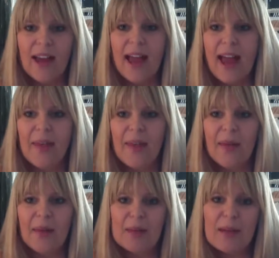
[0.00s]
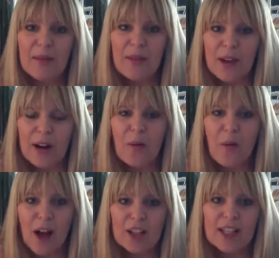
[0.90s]
And then the people that are
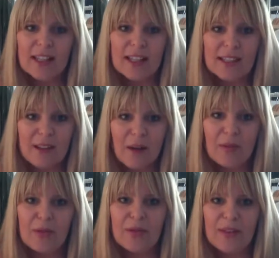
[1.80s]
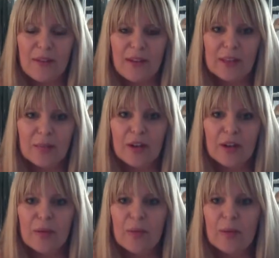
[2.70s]
watching this come through in the Facebook
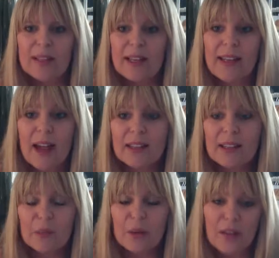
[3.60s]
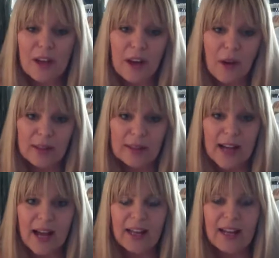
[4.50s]
group will say, yes, it's worth it. No, it's
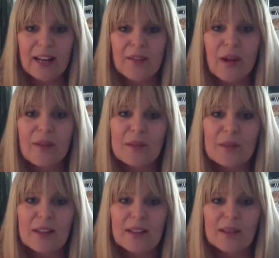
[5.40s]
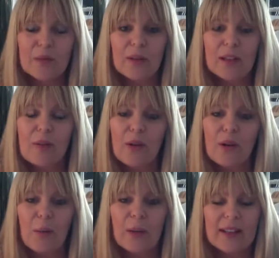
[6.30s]
not. And if you have somebody that's really bored or
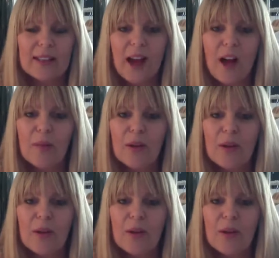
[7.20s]
willing to help you,